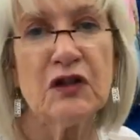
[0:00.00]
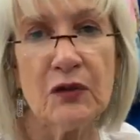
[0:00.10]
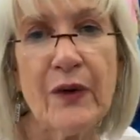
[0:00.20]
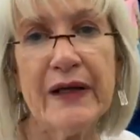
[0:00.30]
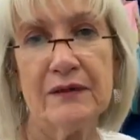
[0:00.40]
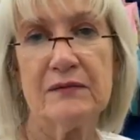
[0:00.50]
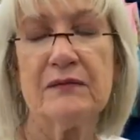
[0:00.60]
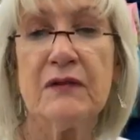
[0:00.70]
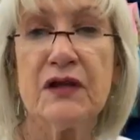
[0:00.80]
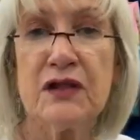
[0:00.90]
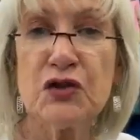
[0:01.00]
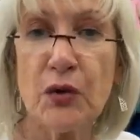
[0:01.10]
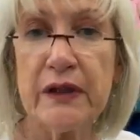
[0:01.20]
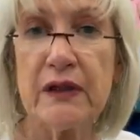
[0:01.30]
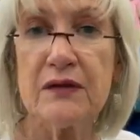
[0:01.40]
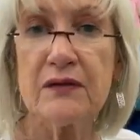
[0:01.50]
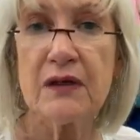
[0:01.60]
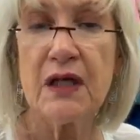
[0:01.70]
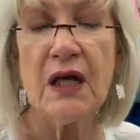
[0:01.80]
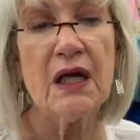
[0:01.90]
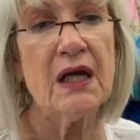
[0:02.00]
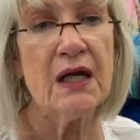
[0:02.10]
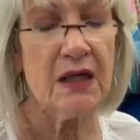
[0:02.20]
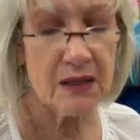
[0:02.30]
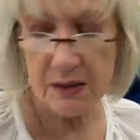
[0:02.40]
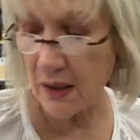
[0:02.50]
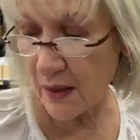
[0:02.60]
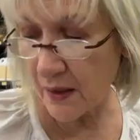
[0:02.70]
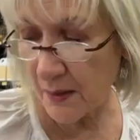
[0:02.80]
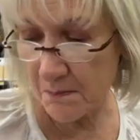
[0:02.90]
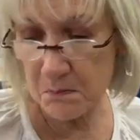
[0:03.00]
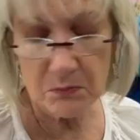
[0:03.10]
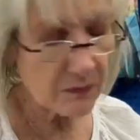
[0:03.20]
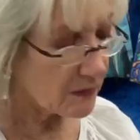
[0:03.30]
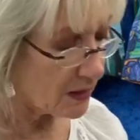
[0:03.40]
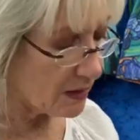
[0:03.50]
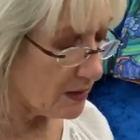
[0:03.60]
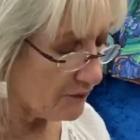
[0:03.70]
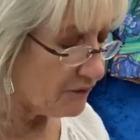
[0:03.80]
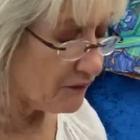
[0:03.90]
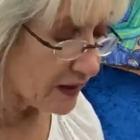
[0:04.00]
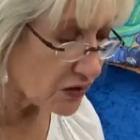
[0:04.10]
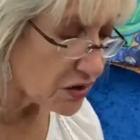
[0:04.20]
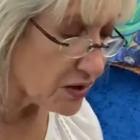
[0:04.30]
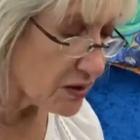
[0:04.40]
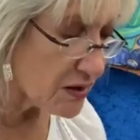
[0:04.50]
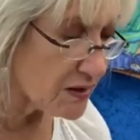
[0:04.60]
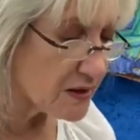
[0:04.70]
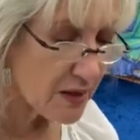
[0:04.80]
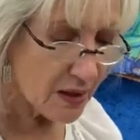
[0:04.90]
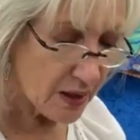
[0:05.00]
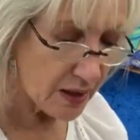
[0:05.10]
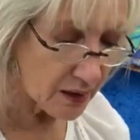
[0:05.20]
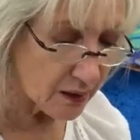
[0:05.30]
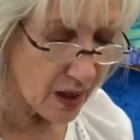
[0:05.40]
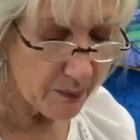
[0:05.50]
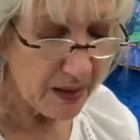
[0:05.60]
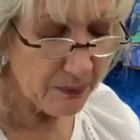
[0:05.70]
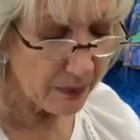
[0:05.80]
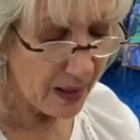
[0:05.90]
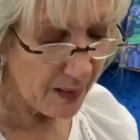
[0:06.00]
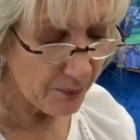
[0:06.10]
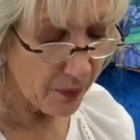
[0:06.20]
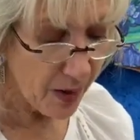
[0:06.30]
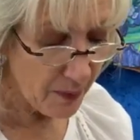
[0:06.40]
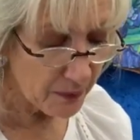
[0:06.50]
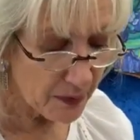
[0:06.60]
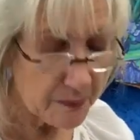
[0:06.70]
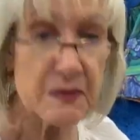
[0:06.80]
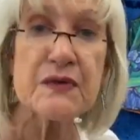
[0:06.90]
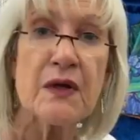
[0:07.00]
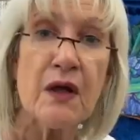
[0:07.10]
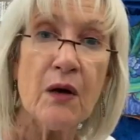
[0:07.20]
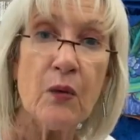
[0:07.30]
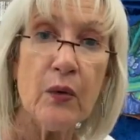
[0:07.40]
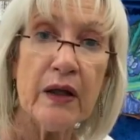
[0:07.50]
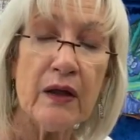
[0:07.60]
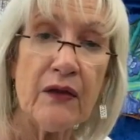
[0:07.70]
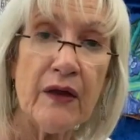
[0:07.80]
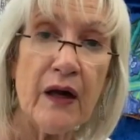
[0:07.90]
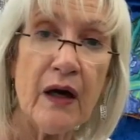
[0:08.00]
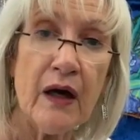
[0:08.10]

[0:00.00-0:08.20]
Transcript: You're right, the toilet. It flushes, and a lot of people have problems with